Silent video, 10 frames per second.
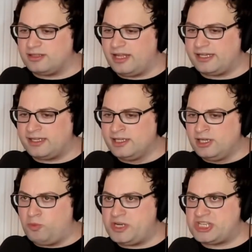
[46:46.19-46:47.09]
Like
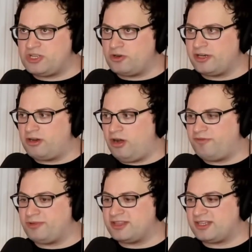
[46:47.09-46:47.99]
we started
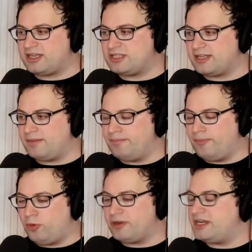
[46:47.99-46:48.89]
off with like some
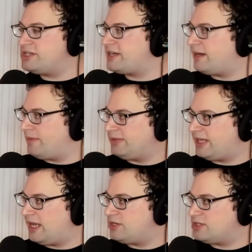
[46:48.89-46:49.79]
more niche kind of
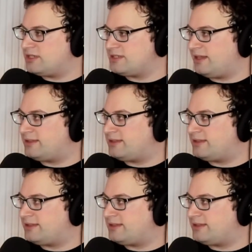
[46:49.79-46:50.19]
publications.